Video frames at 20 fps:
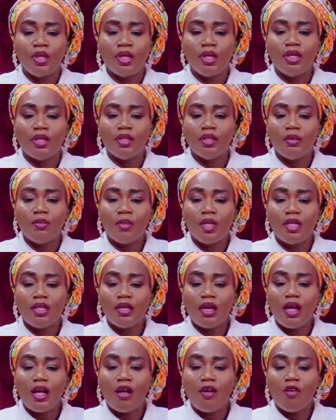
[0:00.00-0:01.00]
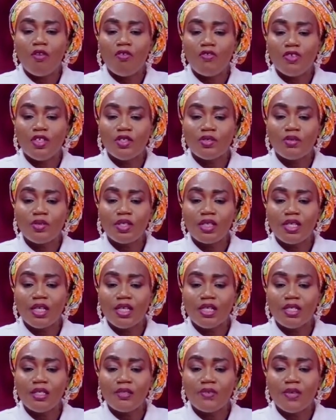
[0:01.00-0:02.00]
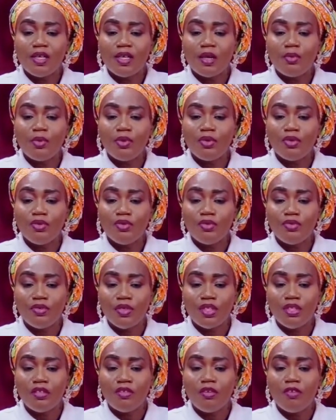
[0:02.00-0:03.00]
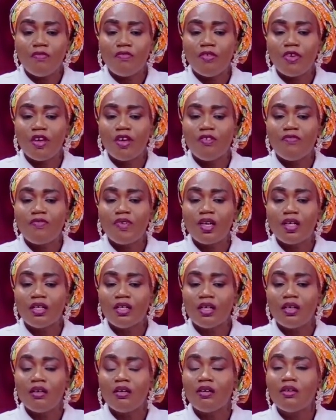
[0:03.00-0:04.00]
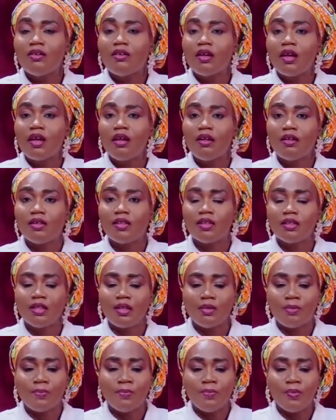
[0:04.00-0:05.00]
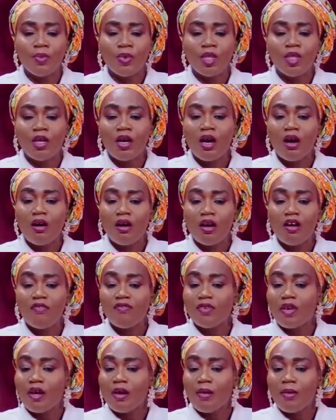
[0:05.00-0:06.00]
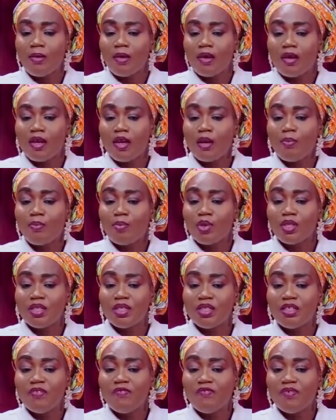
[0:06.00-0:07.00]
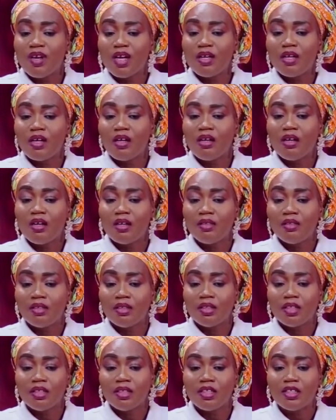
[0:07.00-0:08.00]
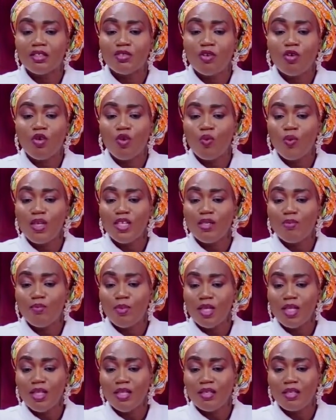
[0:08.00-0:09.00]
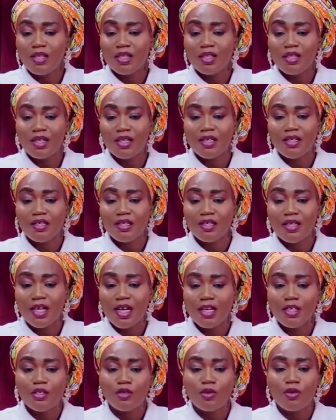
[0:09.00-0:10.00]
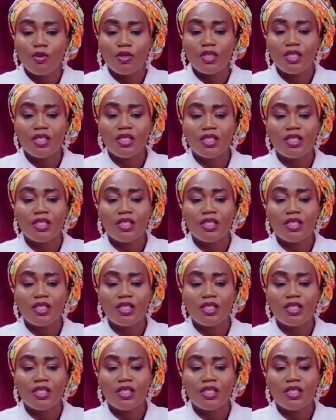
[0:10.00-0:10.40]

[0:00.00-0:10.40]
and the medical office or sent to a laboratory for a fungal culture. However, a positive fungal culture does not always mean that Candida is causing